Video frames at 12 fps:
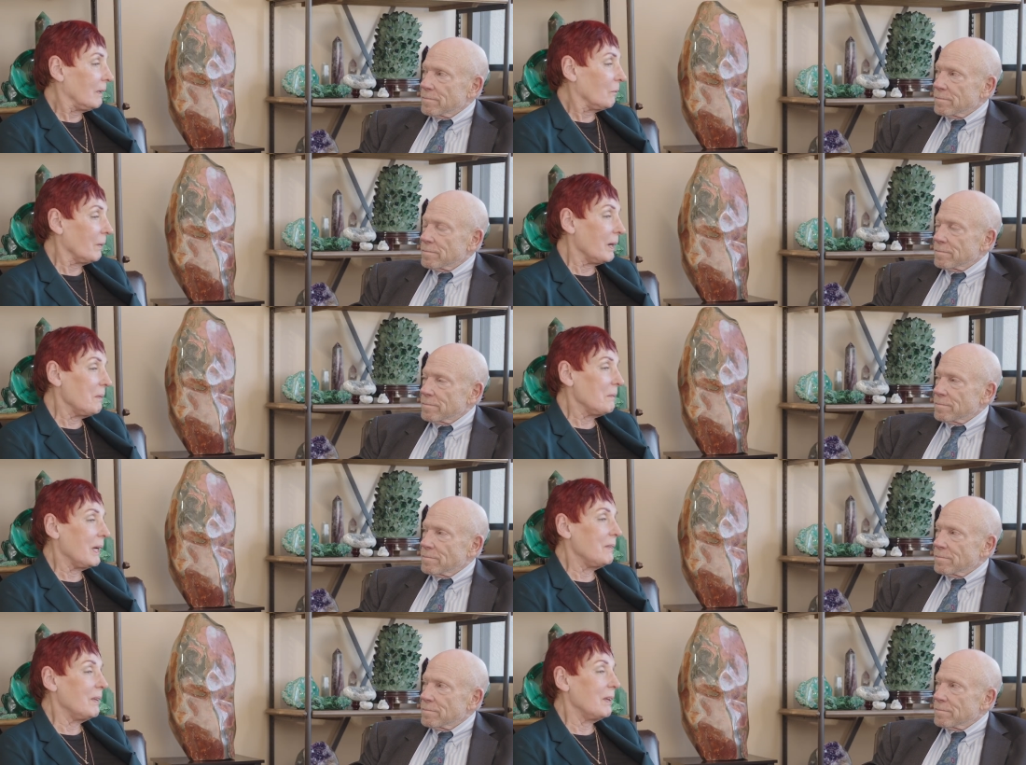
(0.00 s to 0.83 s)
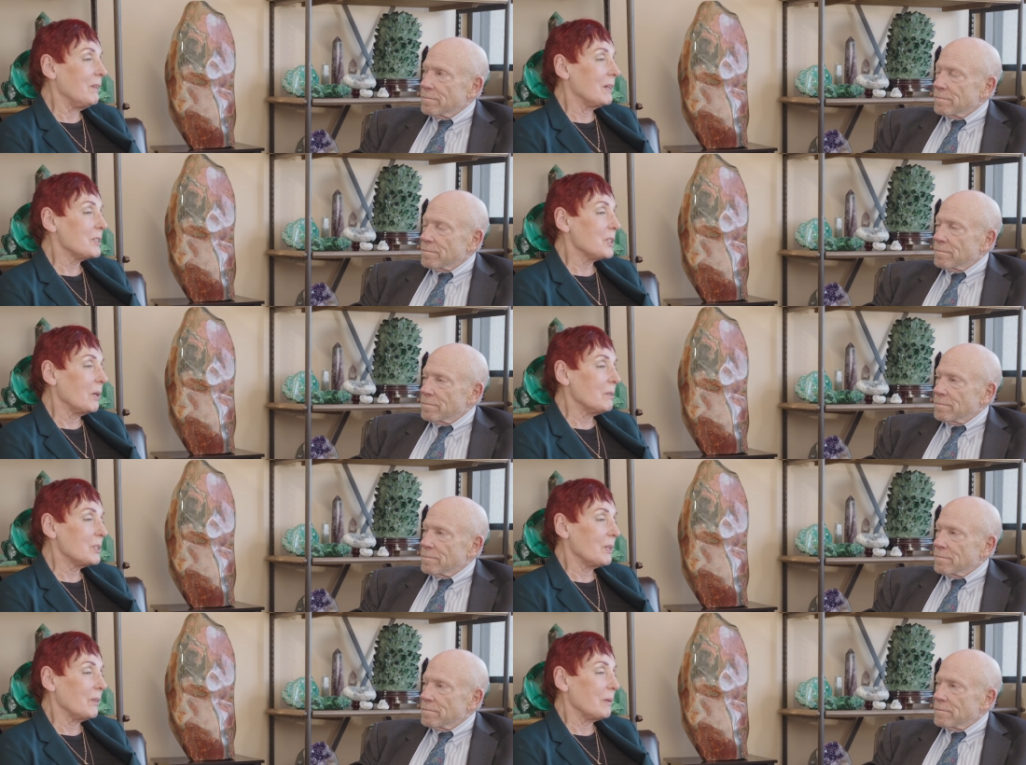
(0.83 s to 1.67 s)
Speaker 1: Well, and then there's
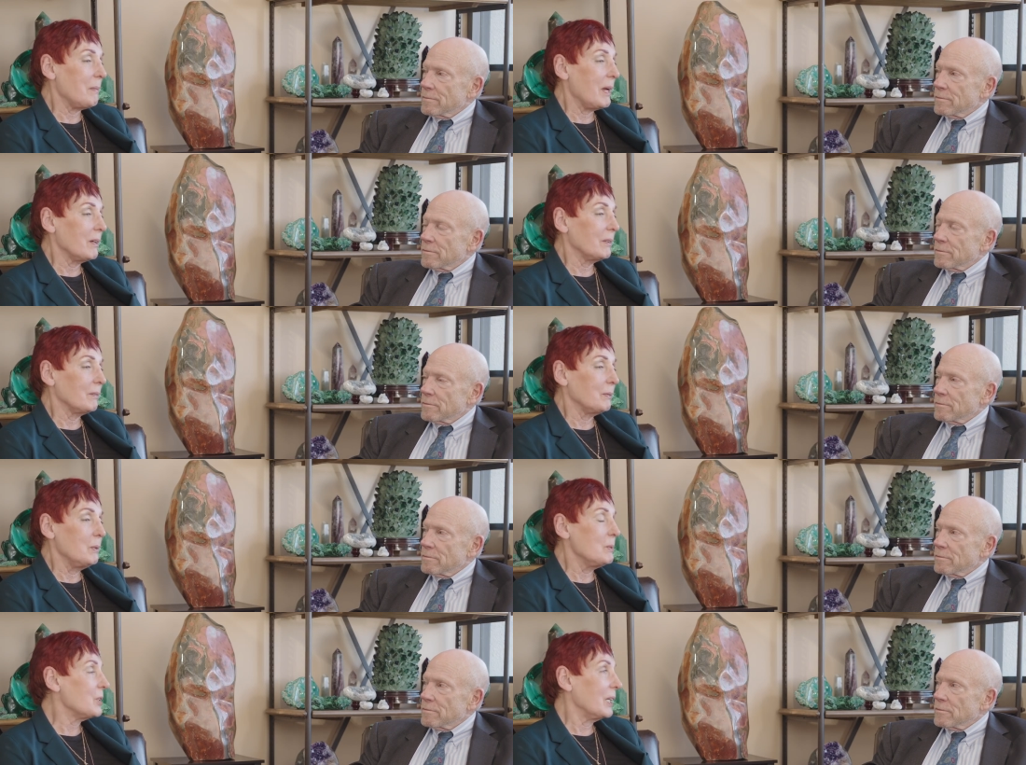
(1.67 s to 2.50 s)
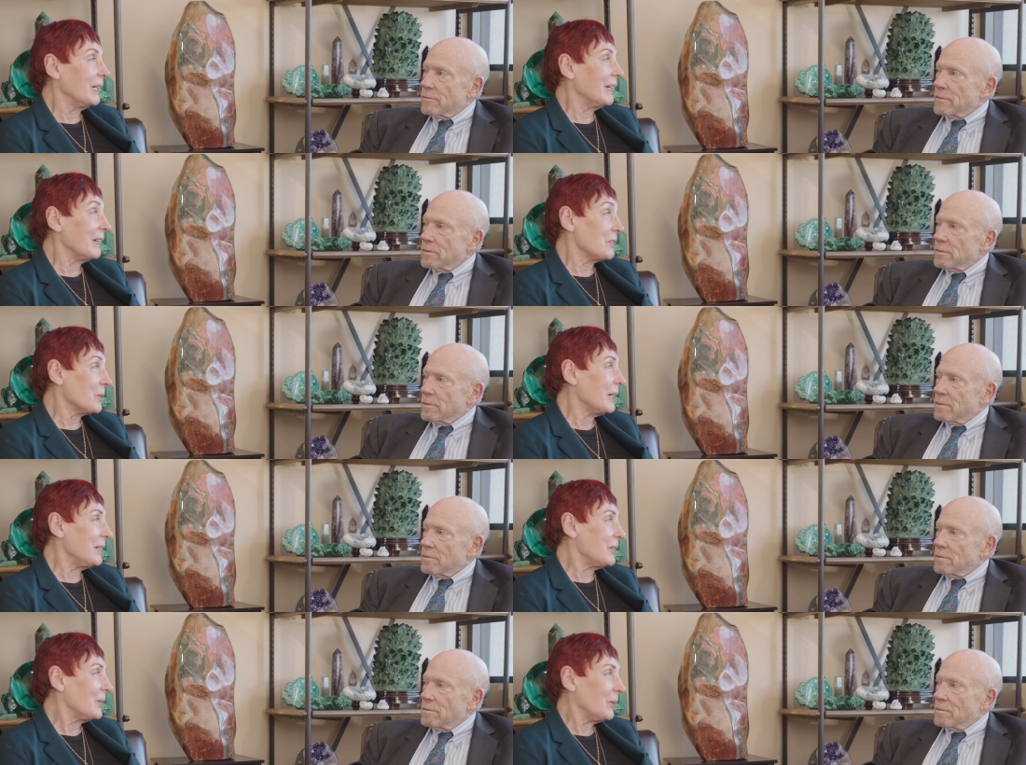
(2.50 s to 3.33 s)
also the matter of who's going to get
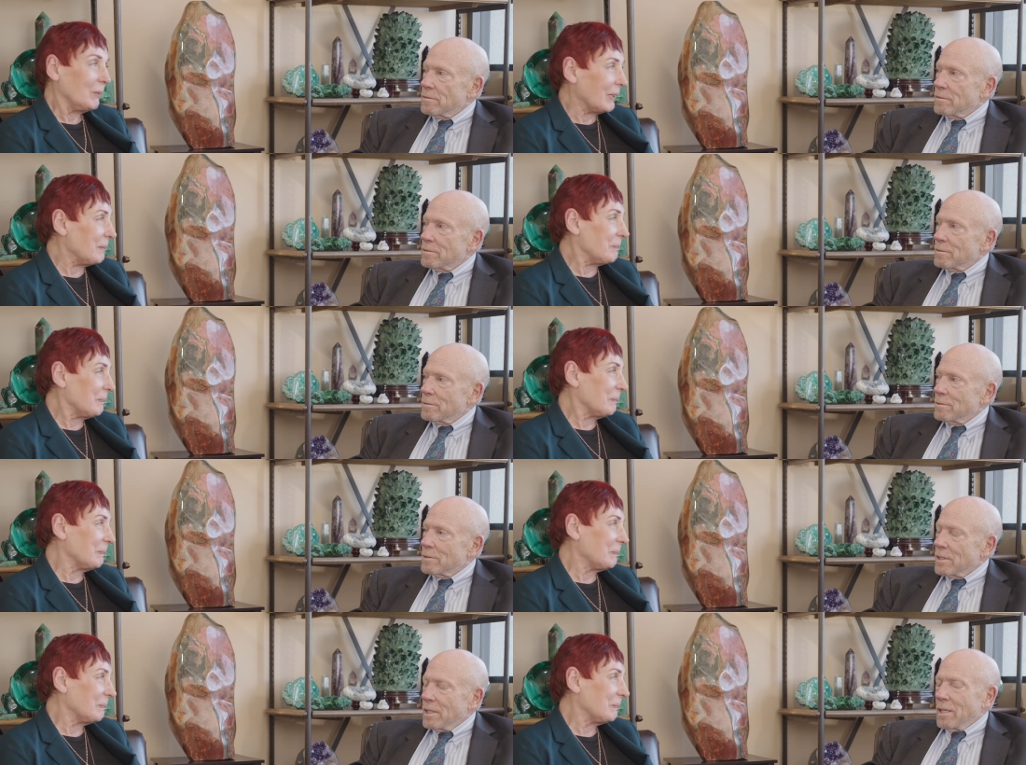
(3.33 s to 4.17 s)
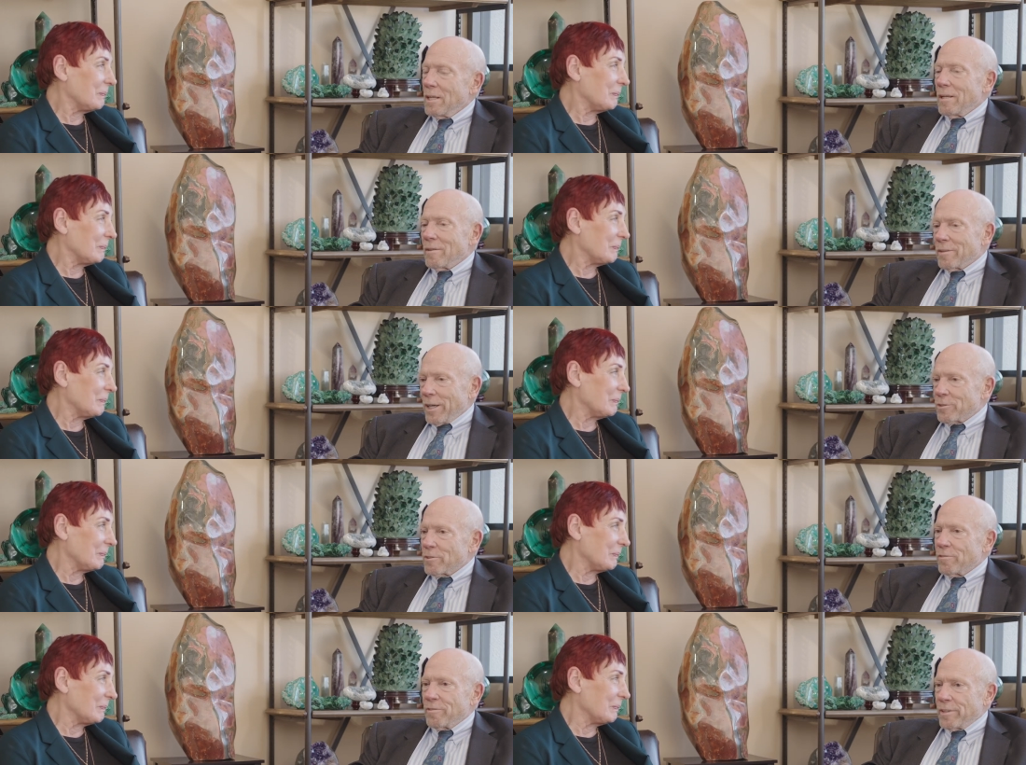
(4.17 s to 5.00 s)
trained to do it.
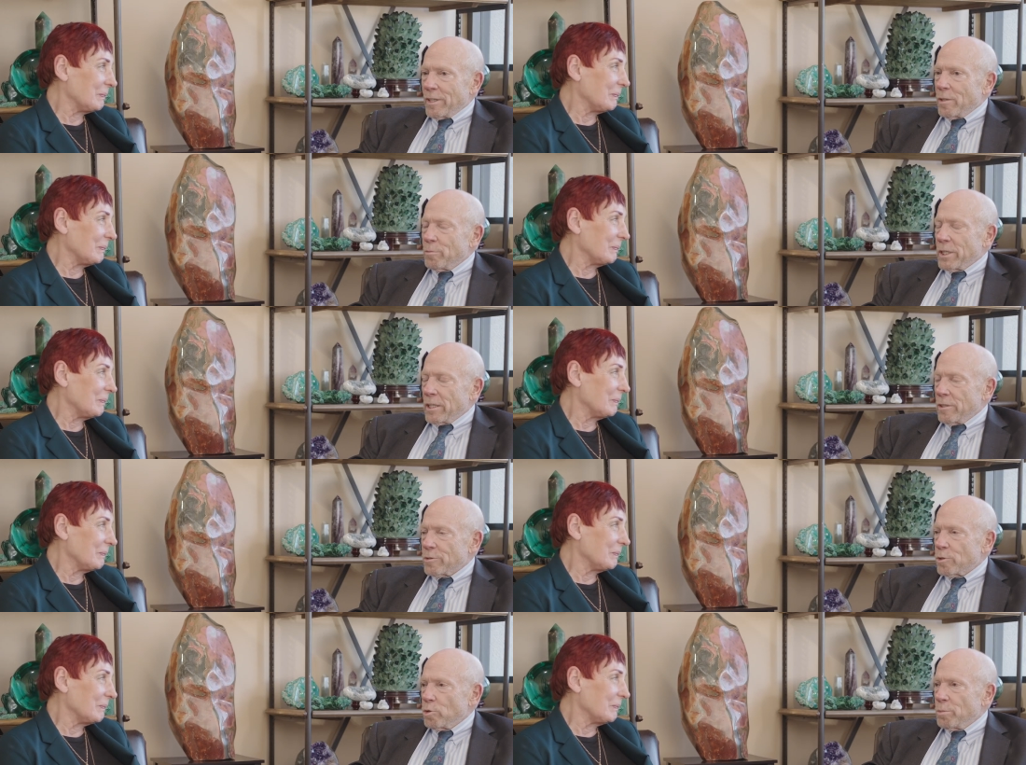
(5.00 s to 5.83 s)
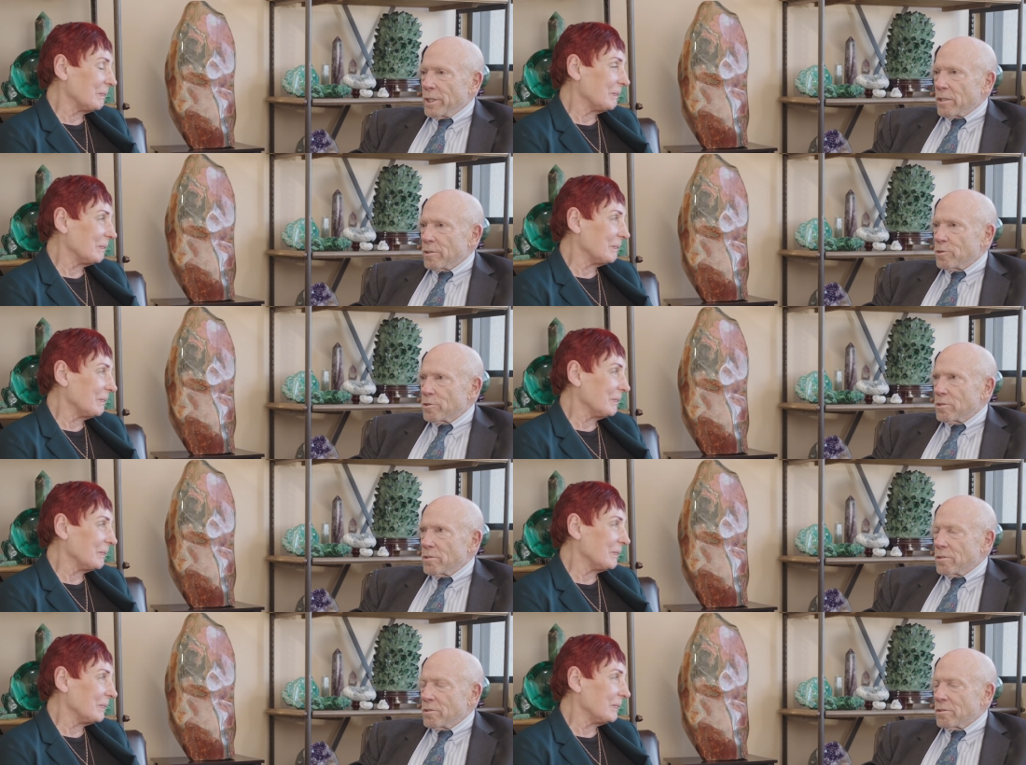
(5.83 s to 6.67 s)
Speaker 2: That's a very big issue because
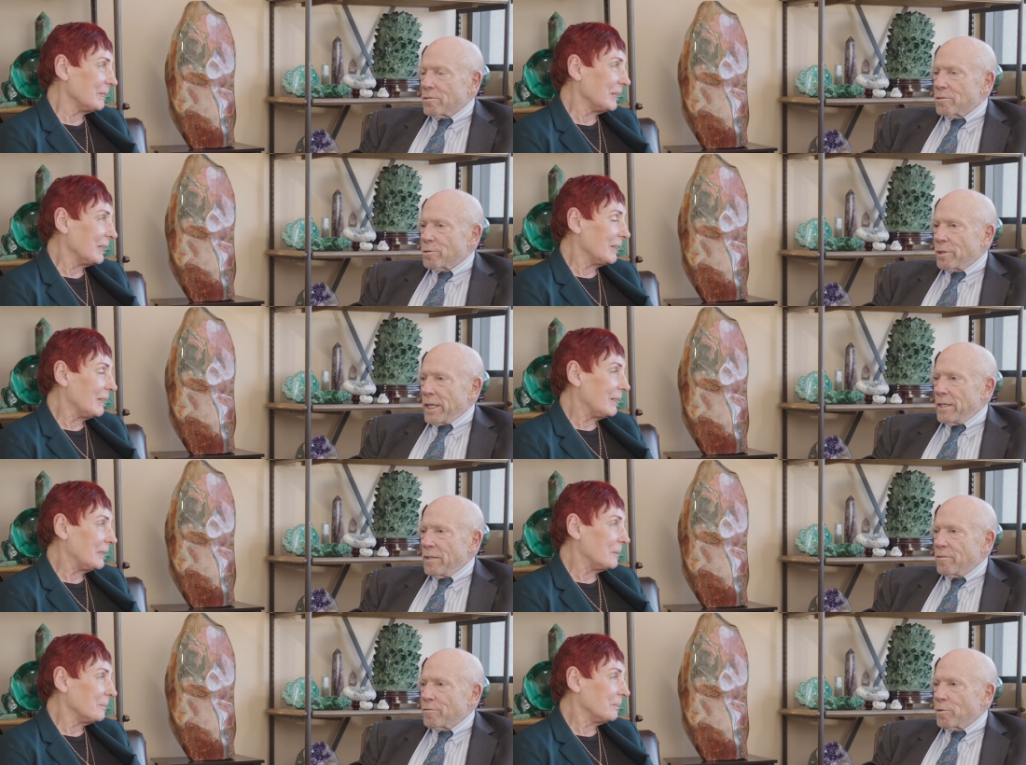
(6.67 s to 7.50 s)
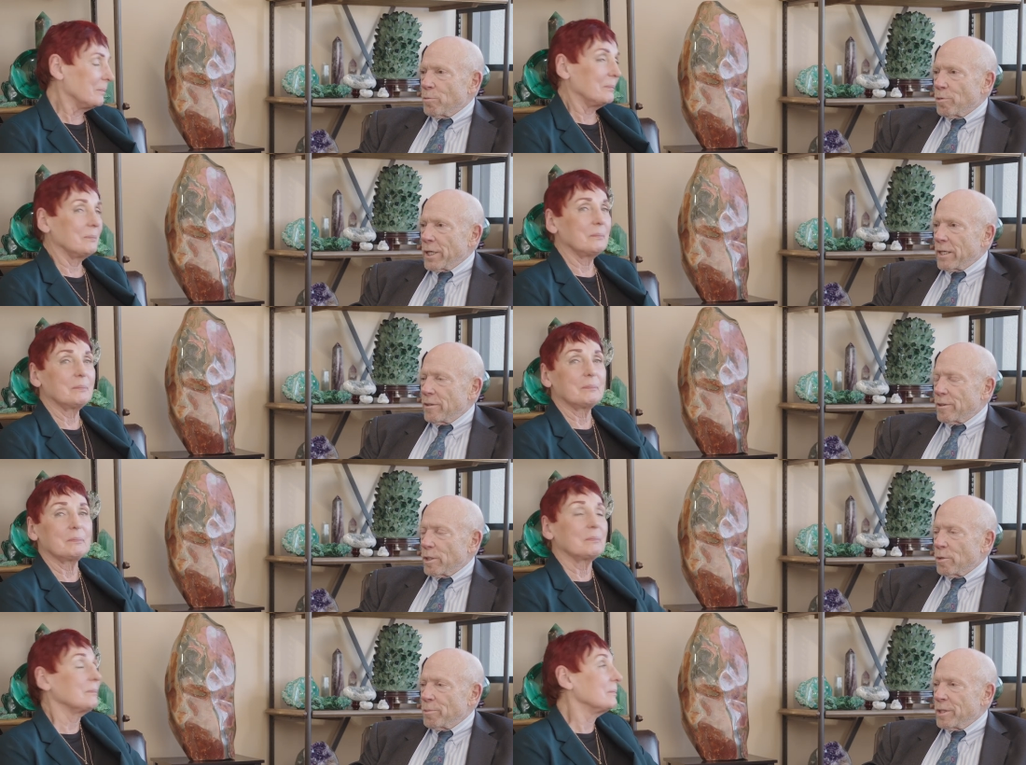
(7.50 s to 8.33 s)
the training for
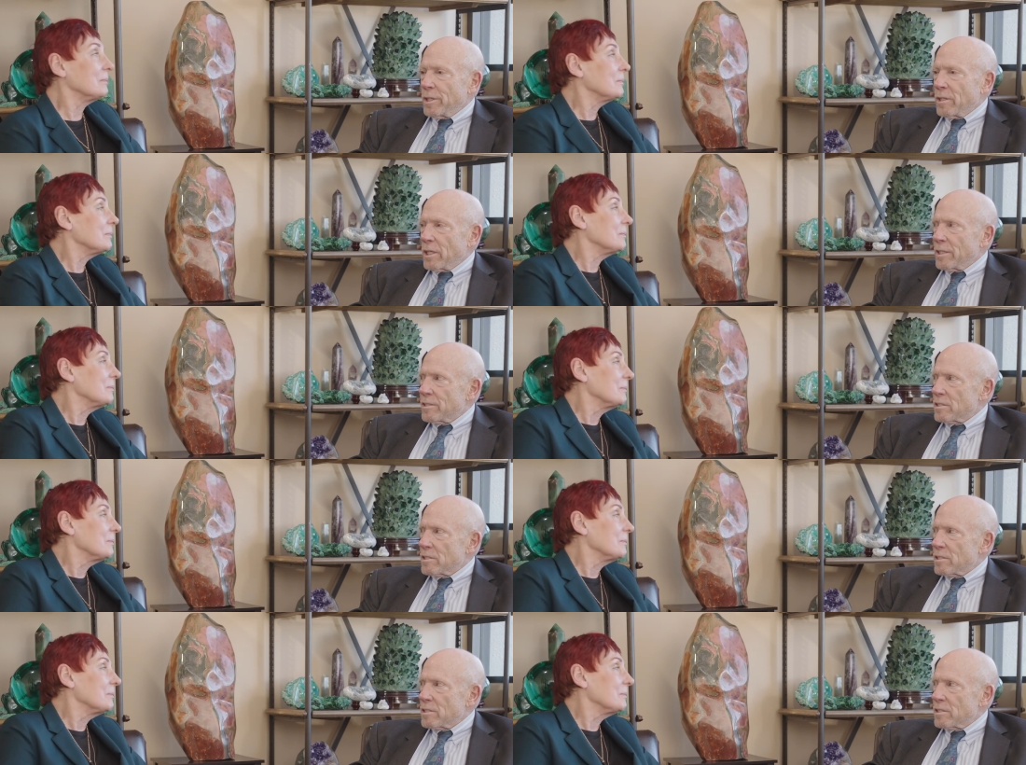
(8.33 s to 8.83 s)
brachytherapy in the United